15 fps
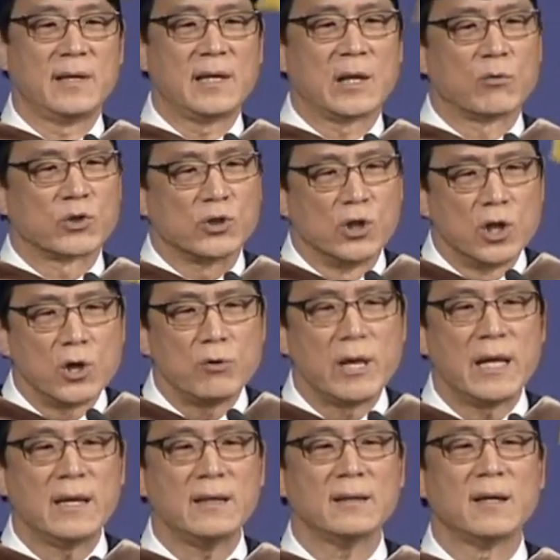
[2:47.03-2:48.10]
There was
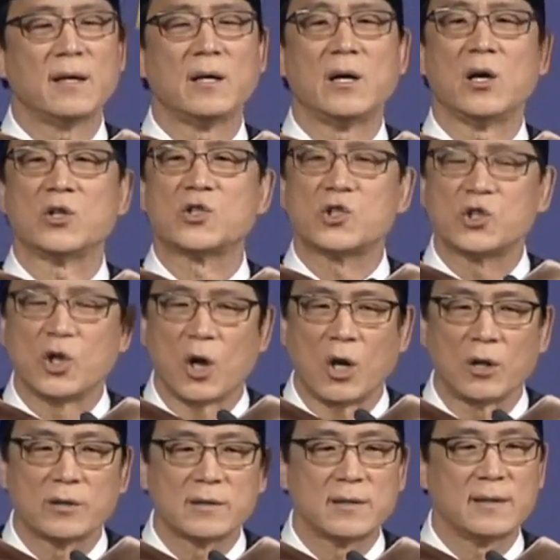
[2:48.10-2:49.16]
looting,
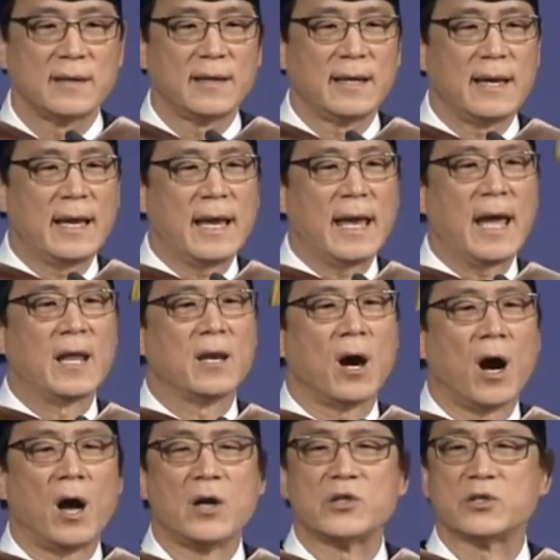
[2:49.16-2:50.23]
assault, and
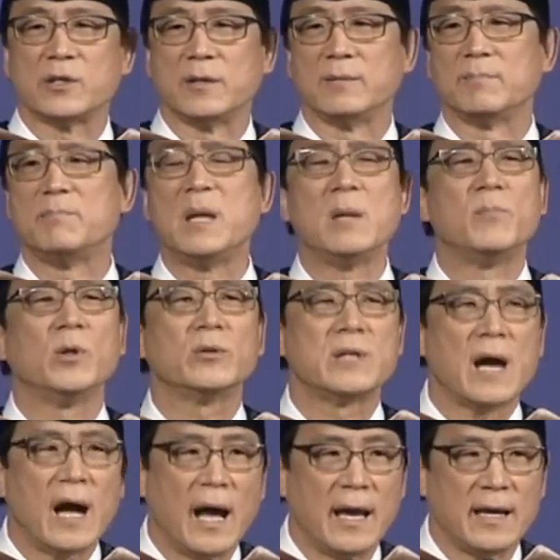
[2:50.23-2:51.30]
arson. People died.